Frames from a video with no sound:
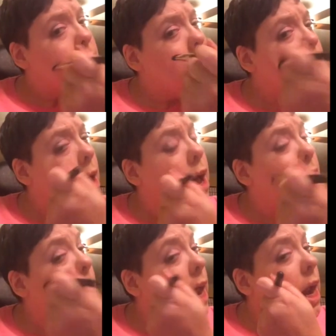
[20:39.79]
to
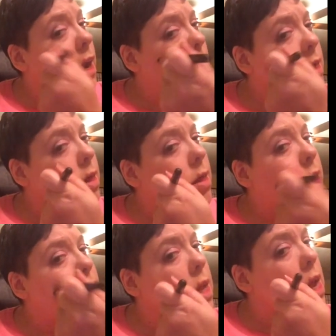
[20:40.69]
highlight
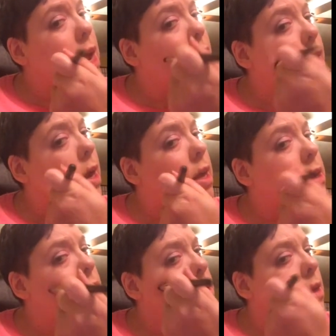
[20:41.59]
the
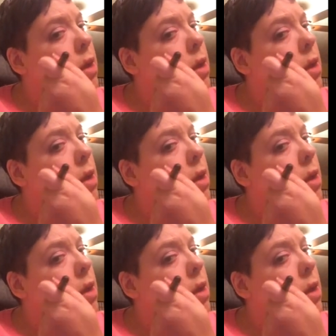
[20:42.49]
areas